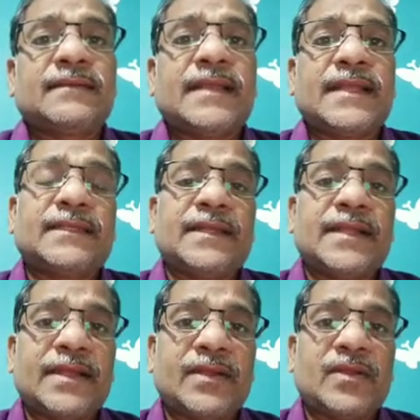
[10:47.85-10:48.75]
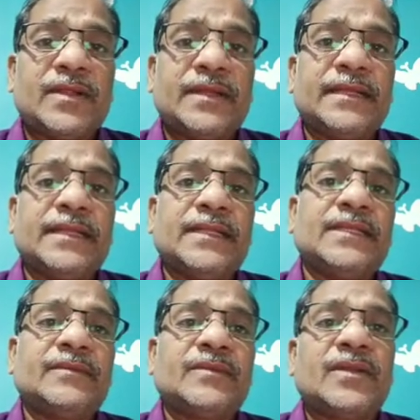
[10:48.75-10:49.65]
acid hydrolytic enzymes.